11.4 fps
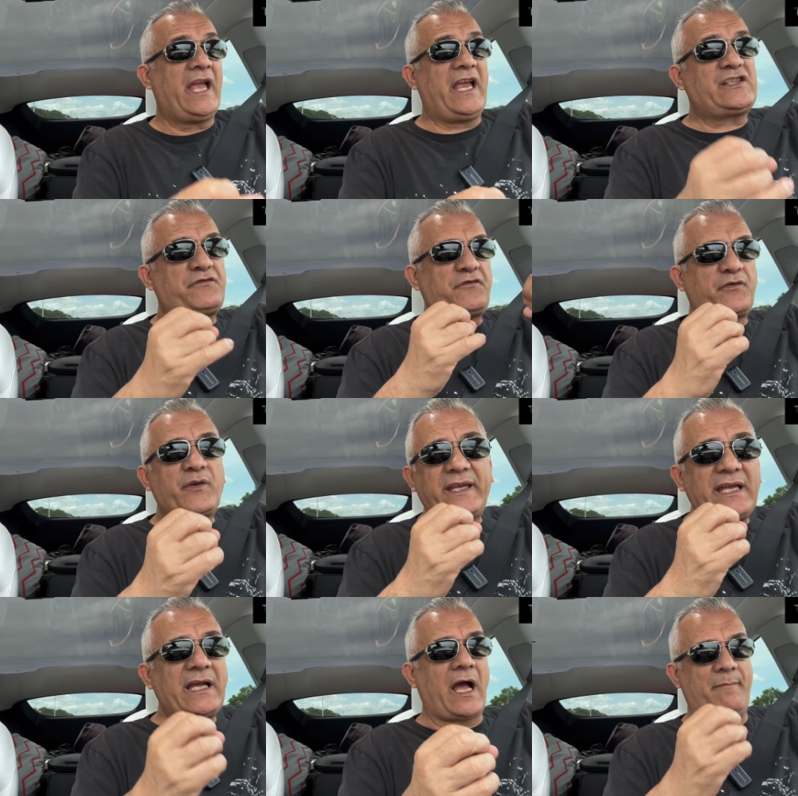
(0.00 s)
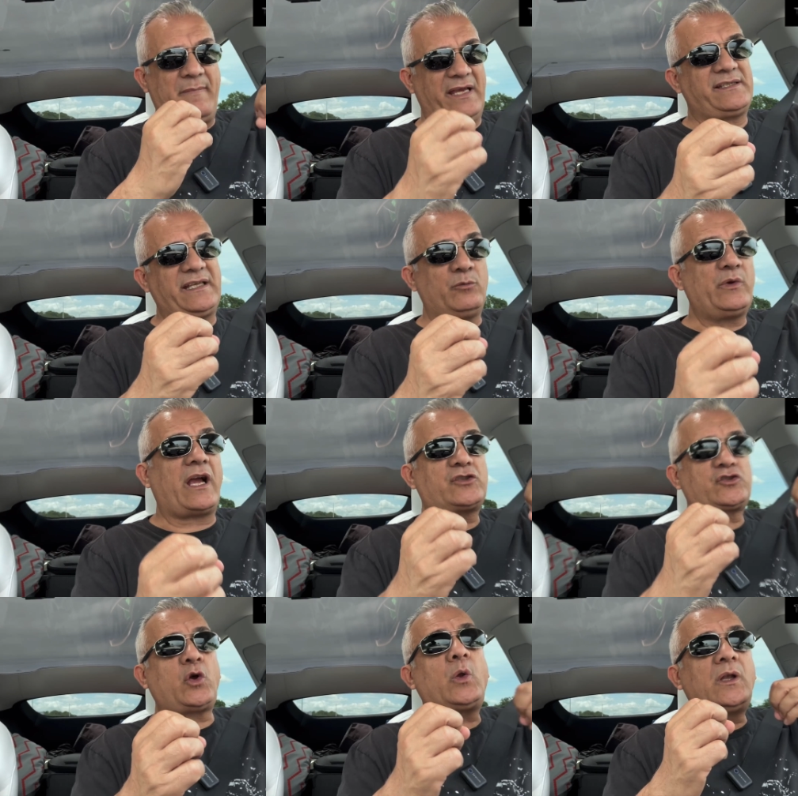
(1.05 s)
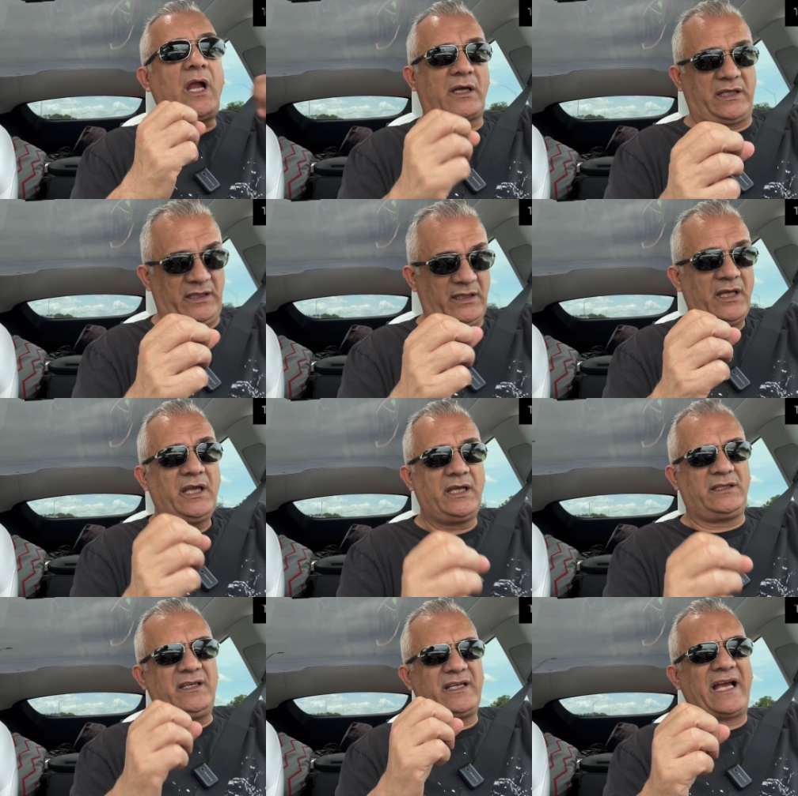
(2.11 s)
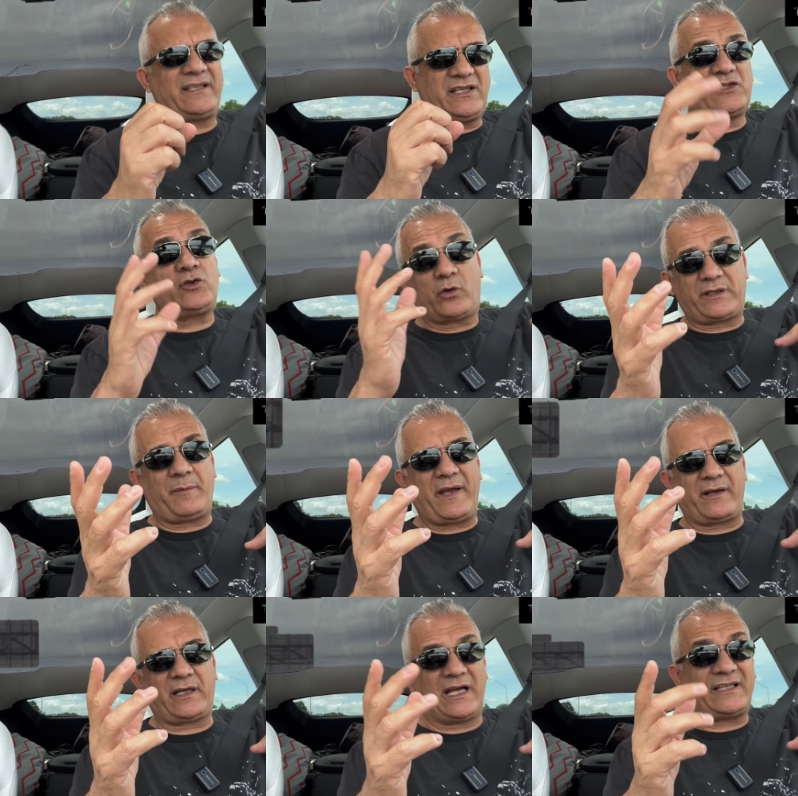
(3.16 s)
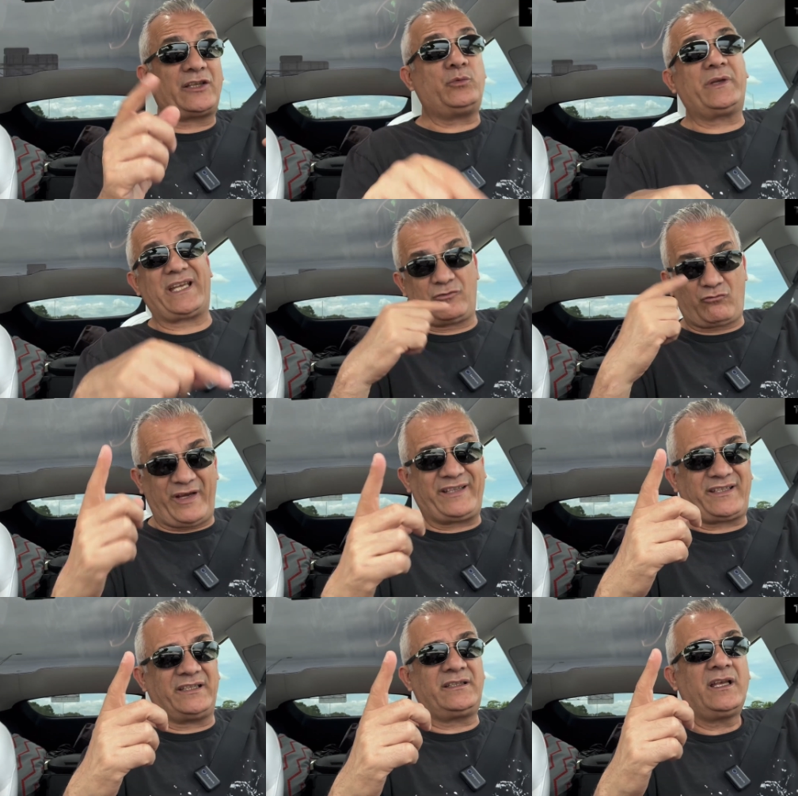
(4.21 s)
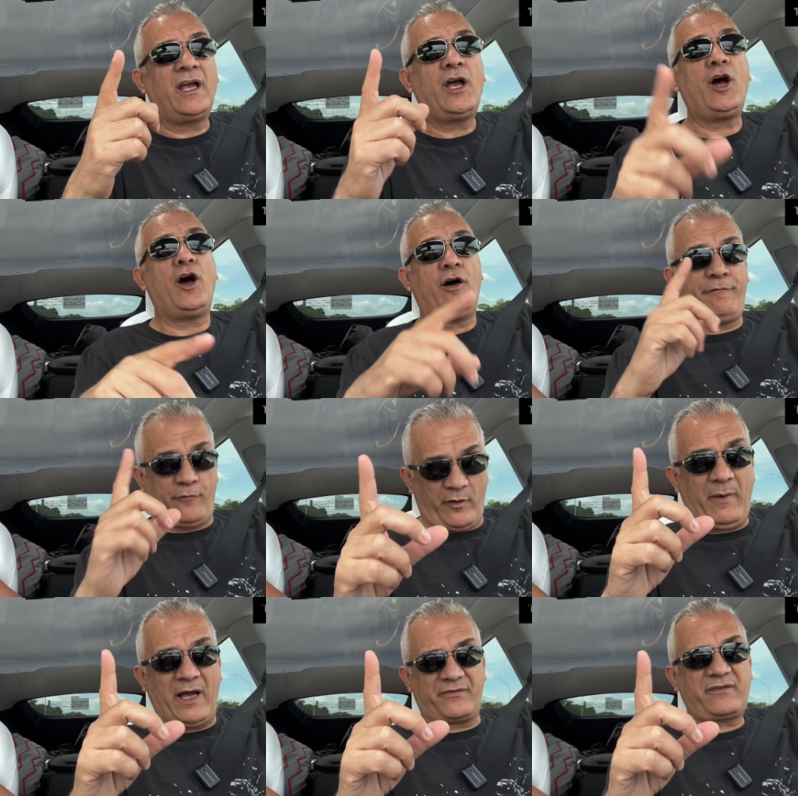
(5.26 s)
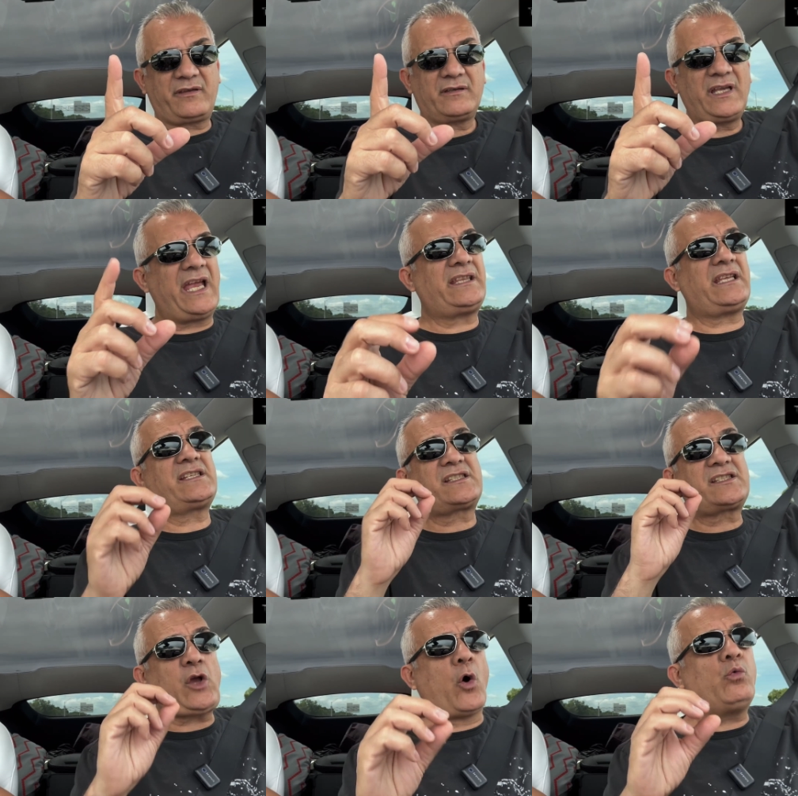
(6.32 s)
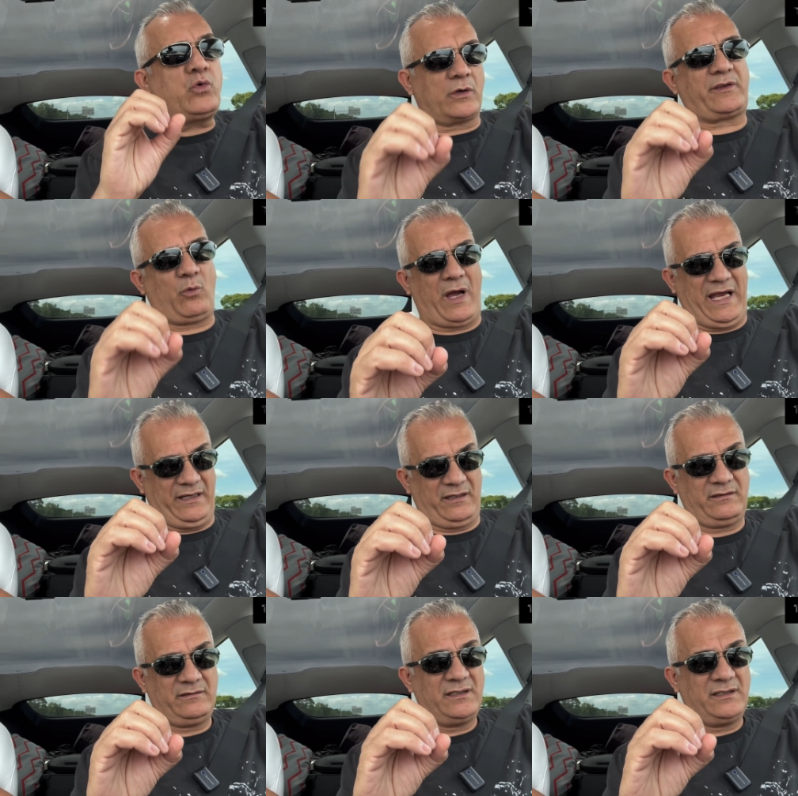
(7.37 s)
is freaking amazing. We are so lucky in North America that we can rent it for a month. It is so worthwhile,